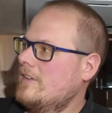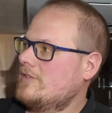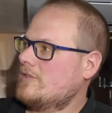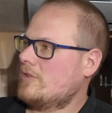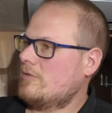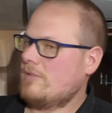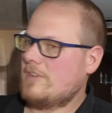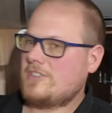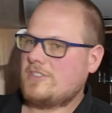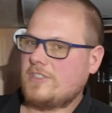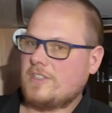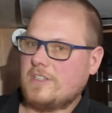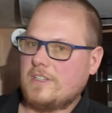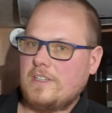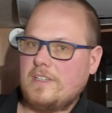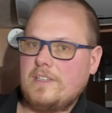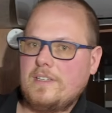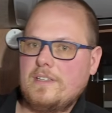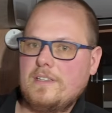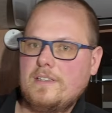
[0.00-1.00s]
So
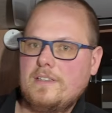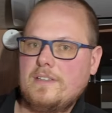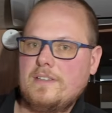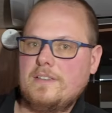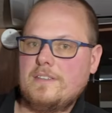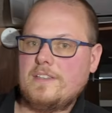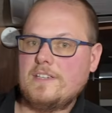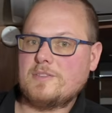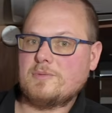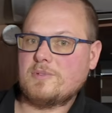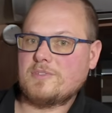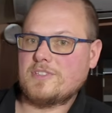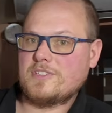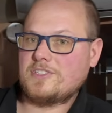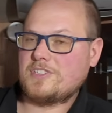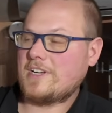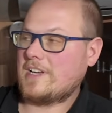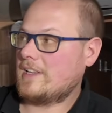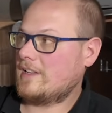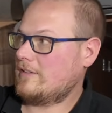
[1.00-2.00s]
originally this was a
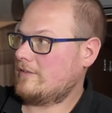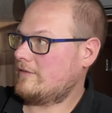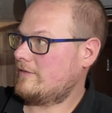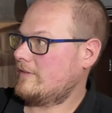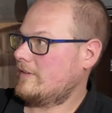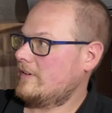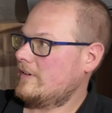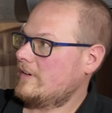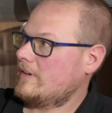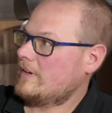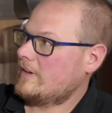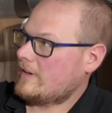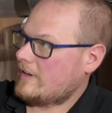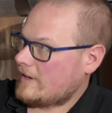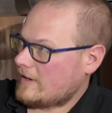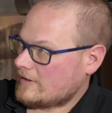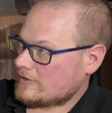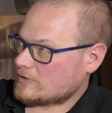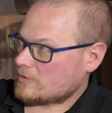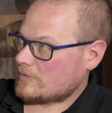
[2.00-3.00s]
shelf.
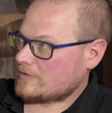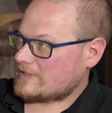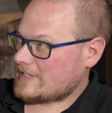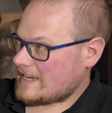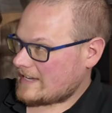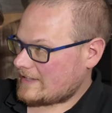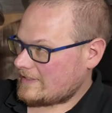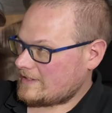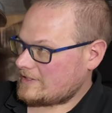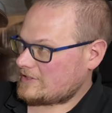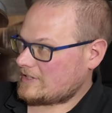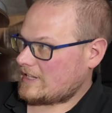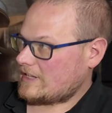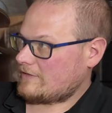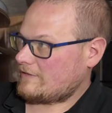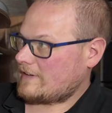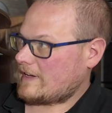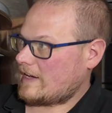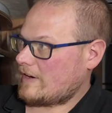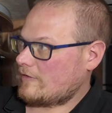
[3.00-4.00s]
So we've taken the
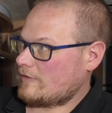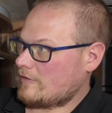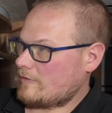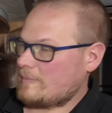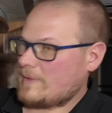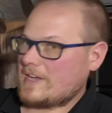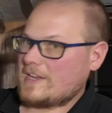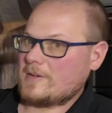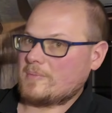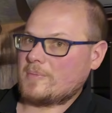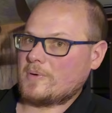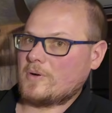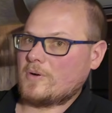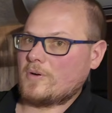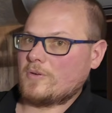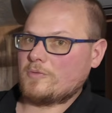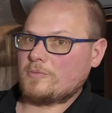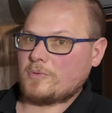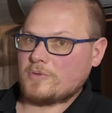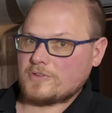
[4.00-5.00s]
shelf out, we've made a
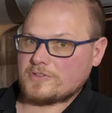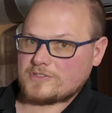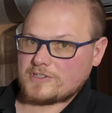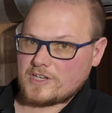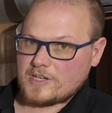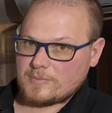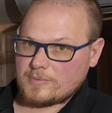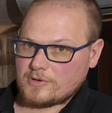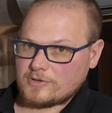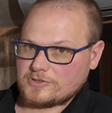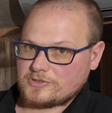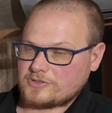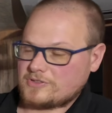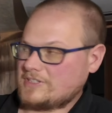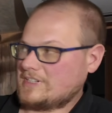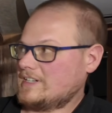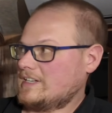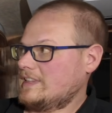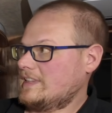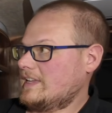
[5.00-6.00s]
board, put the servo
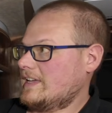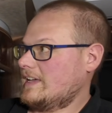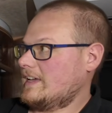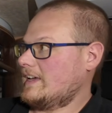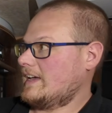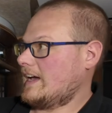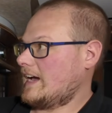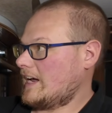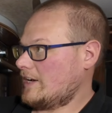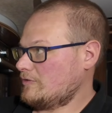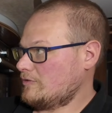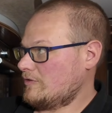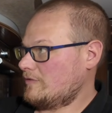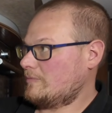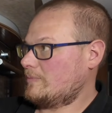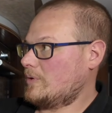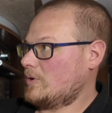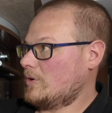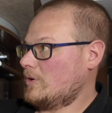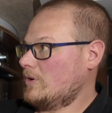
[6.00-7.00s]
screen in there, and
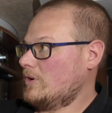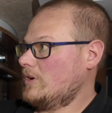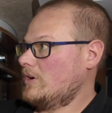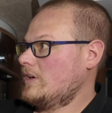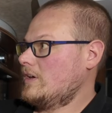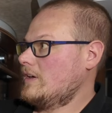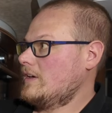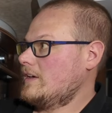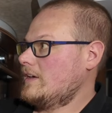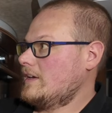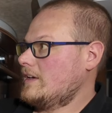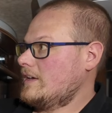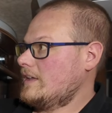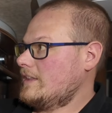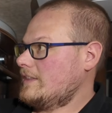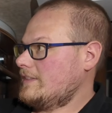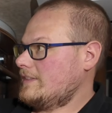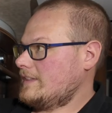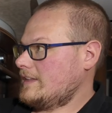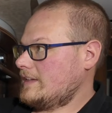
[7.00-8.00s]
we've put
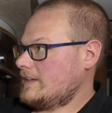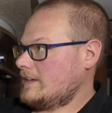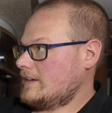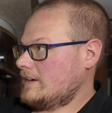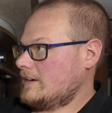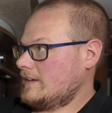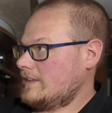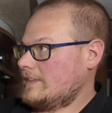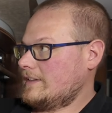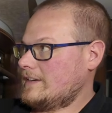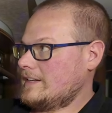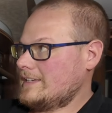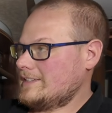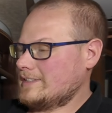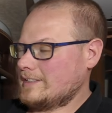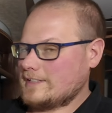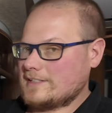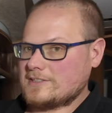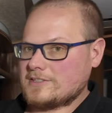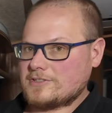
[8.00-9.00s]
the
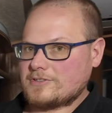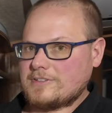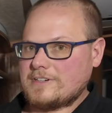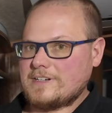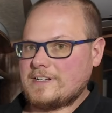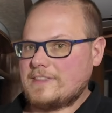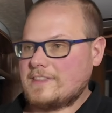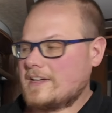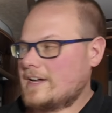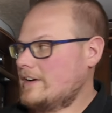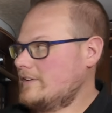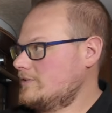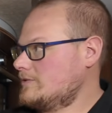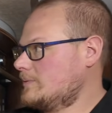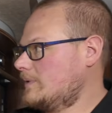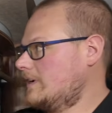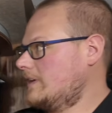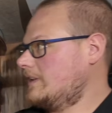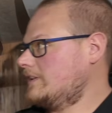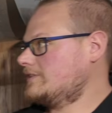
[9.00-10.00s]
diesel heater screen in there as
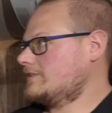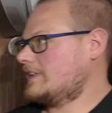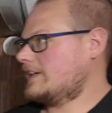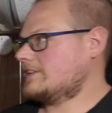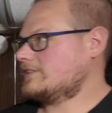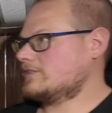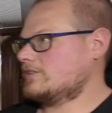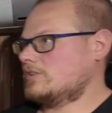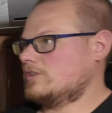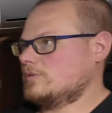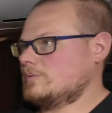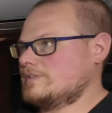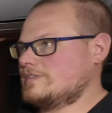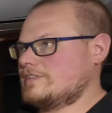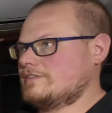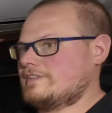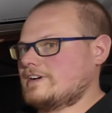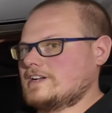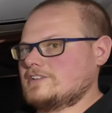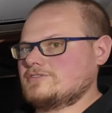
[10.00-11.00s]
well. So that's all with
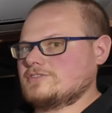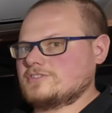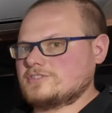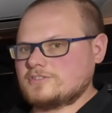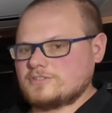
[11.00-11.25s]
the factory